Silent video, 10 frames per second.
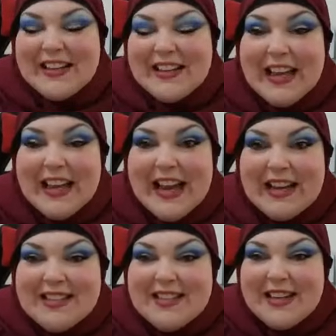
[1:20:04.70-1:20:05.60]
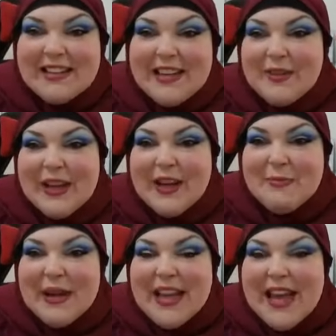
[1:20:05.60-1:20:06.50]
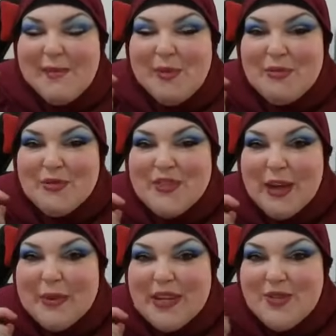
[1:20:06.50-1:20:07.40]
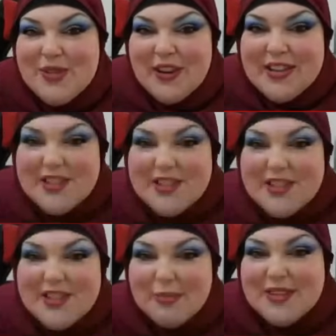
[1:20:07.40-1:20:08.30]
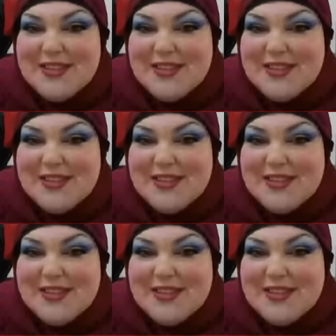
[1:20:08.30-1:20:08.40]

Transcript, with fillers: it accidentally like my camera moved up and you saw his chompers.